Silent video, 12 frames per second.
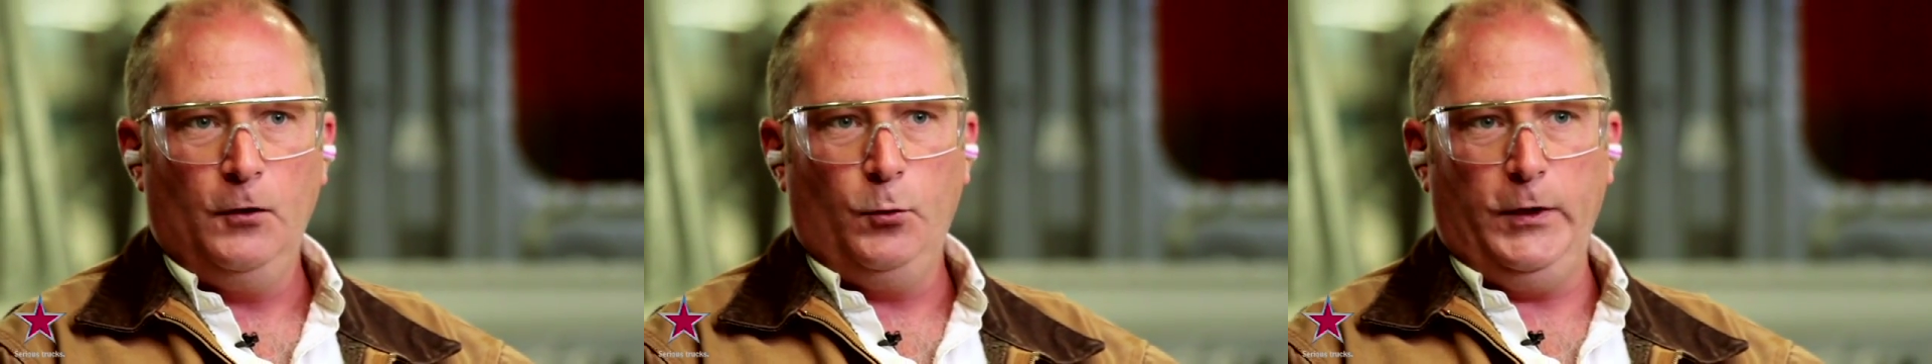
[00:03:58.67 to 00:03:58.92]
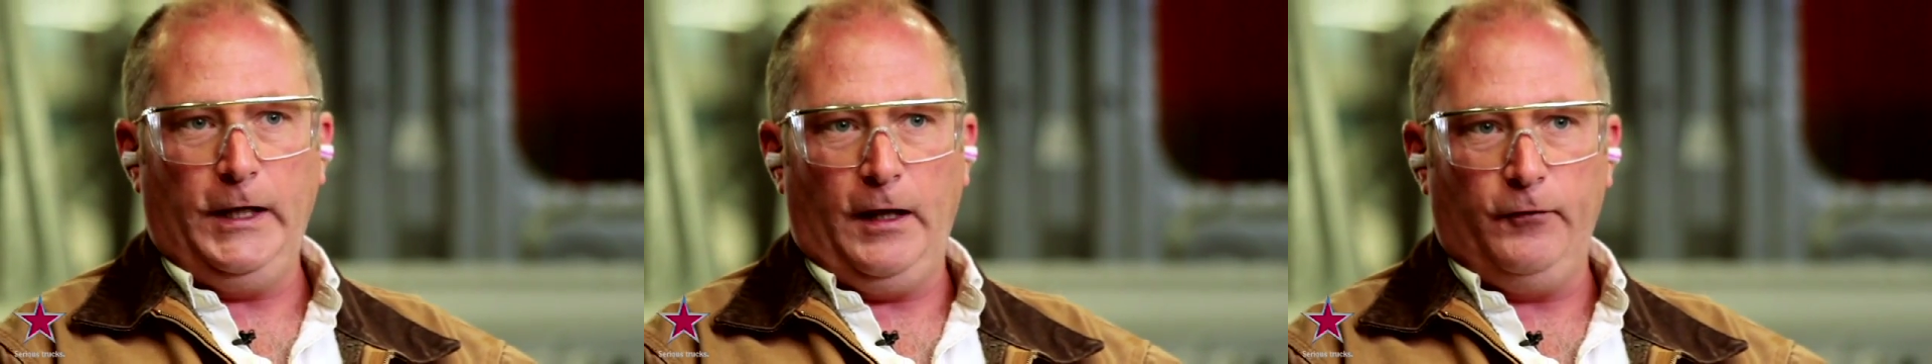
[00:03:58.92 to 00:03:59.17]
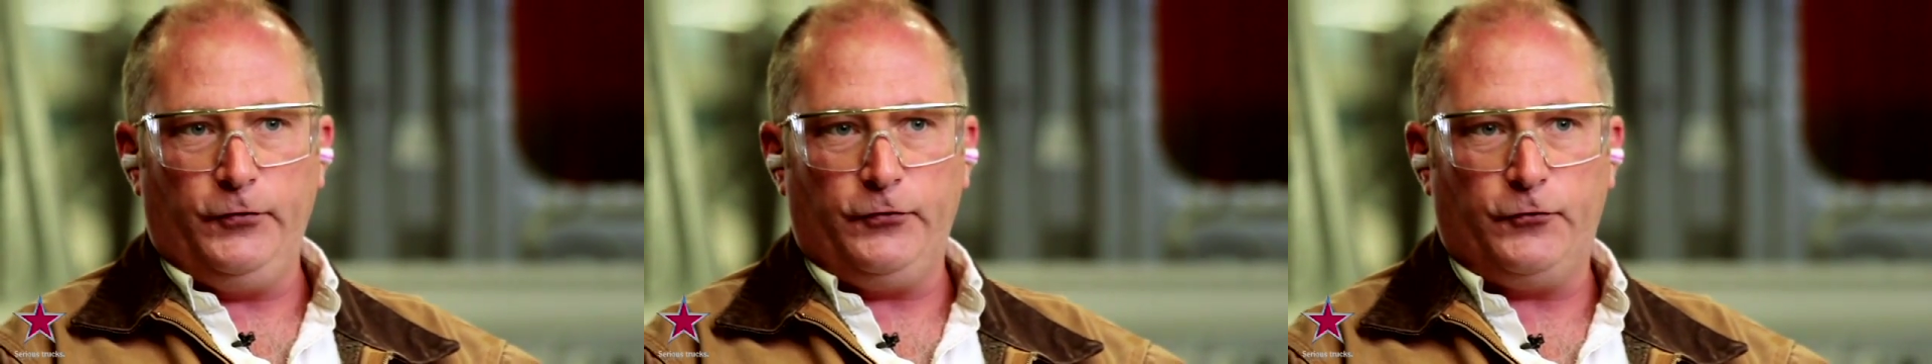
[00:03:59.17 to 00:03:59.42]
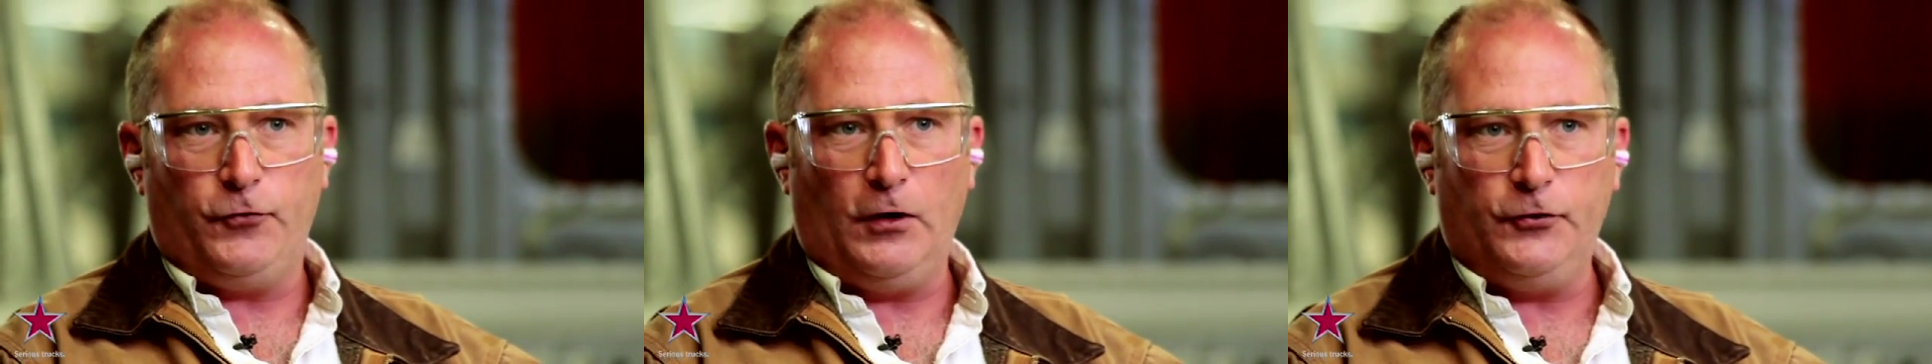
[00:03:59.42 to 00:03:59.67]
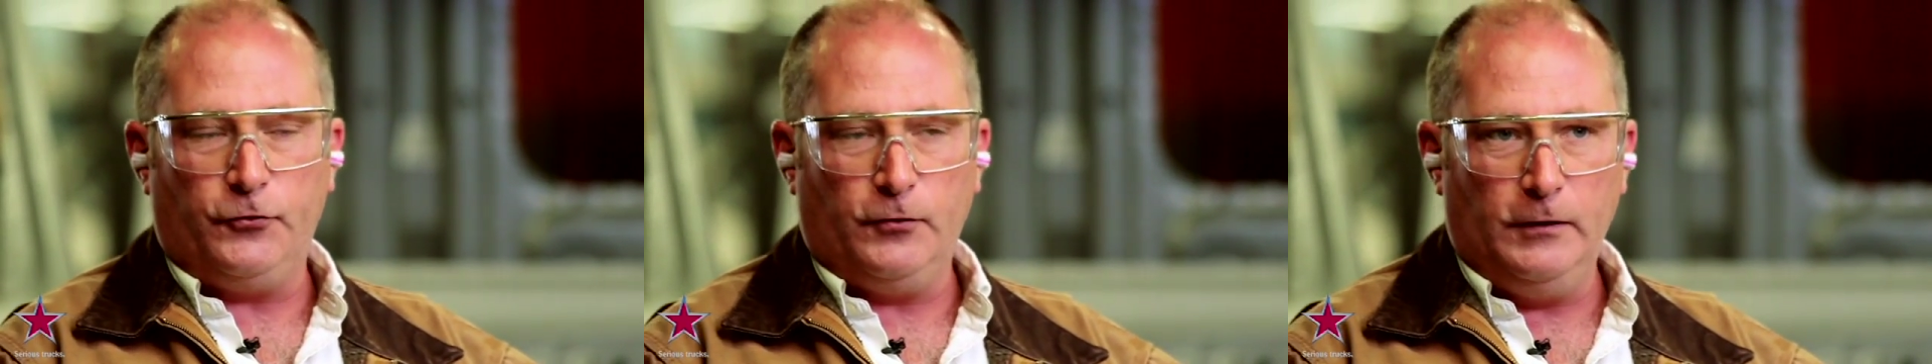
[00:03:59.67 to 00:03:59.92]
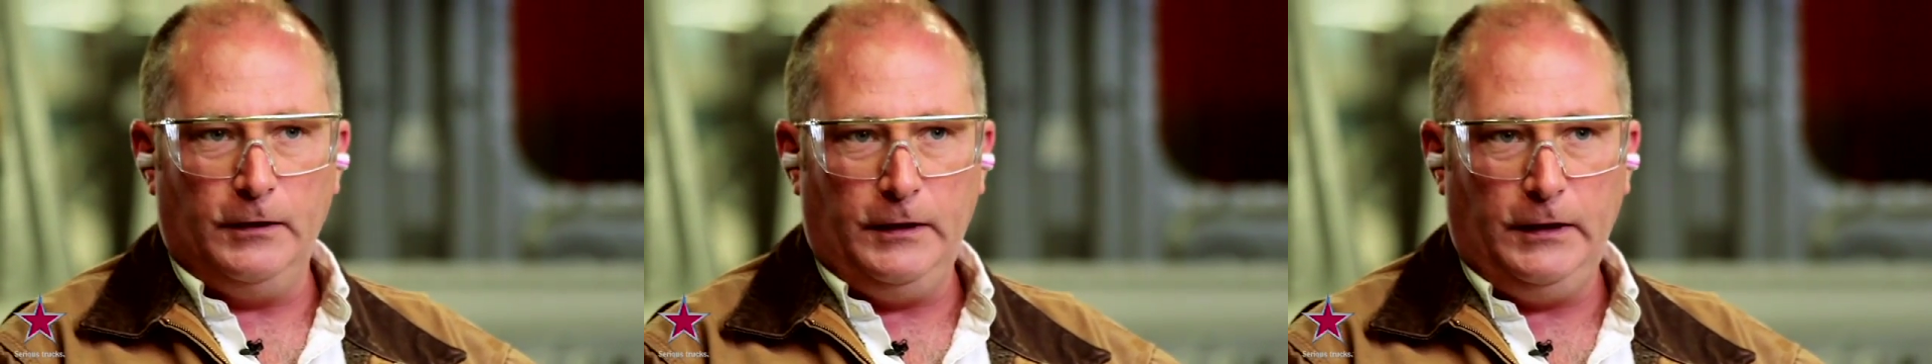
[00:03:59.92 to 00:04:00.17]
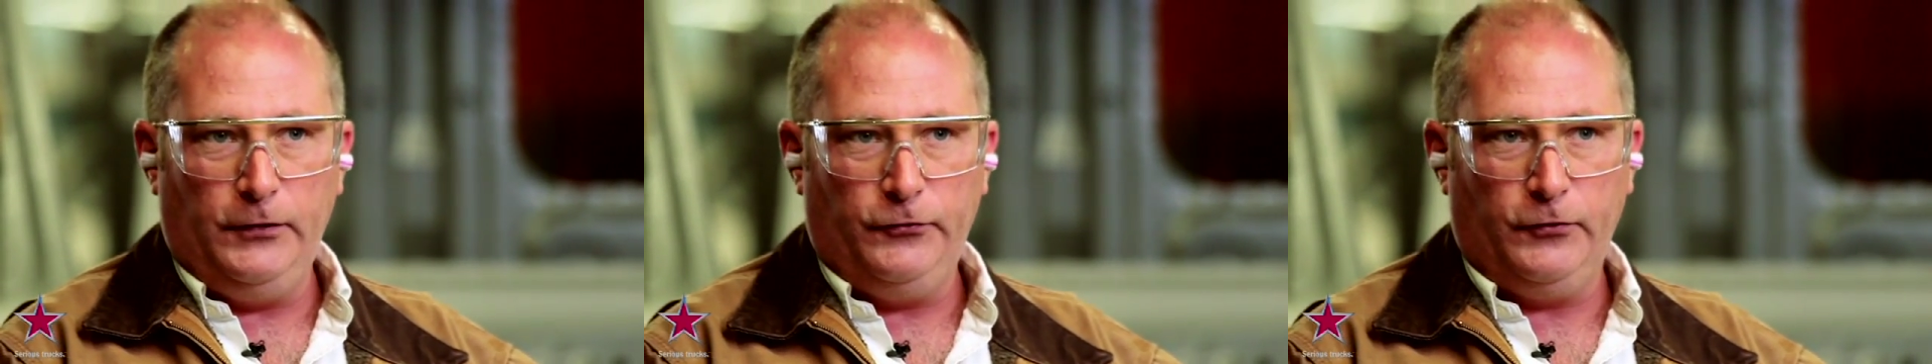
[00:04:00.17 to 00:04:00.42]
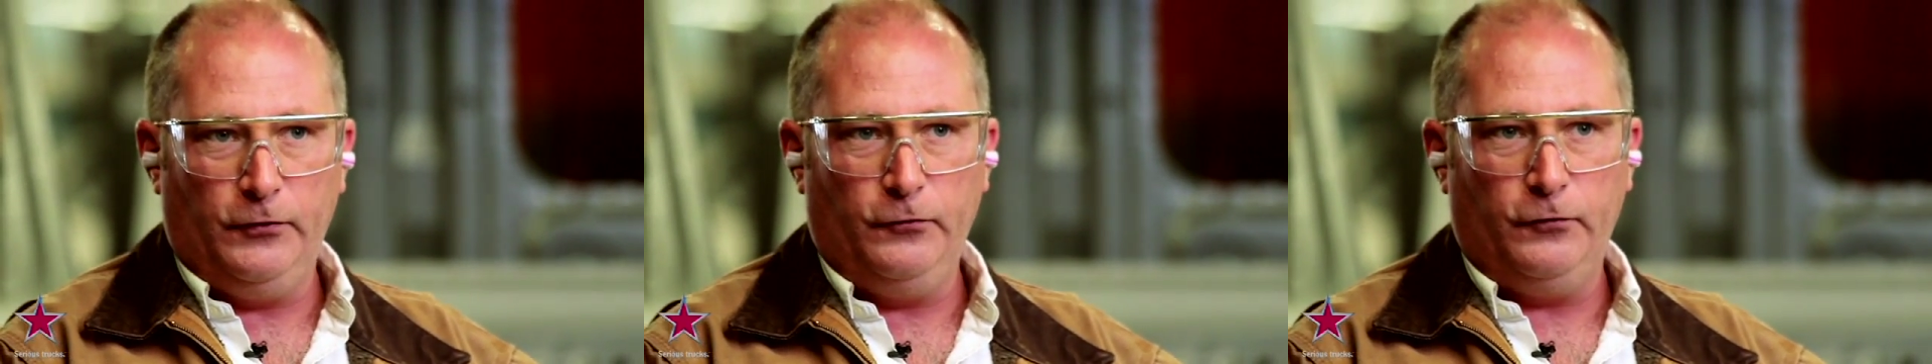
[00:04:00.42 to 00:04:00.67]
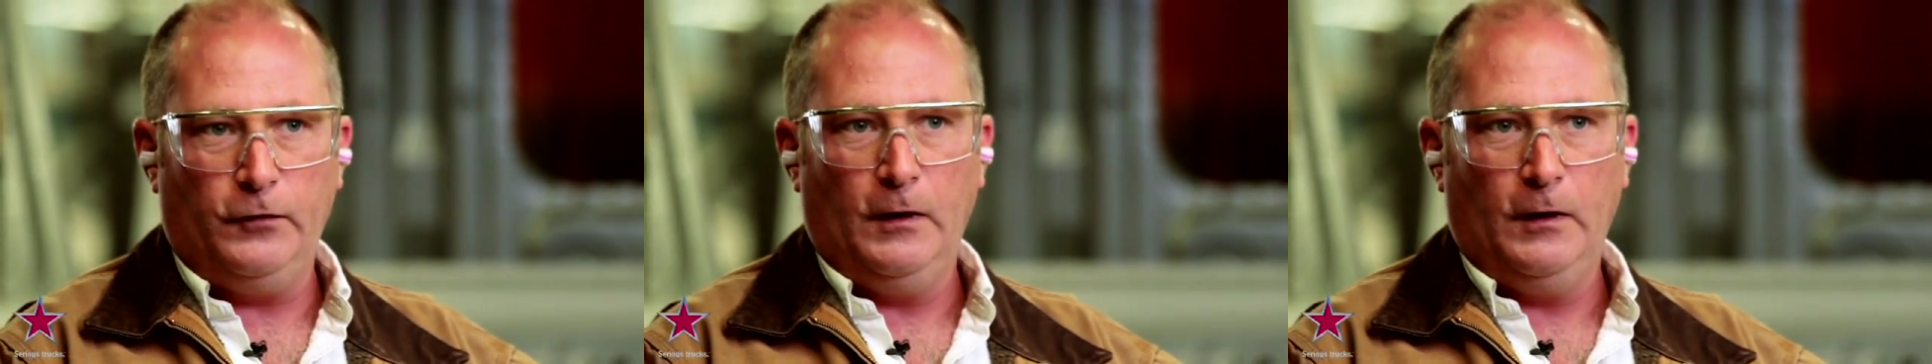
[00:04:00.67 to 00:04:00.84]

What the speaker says: we have structural adhesive,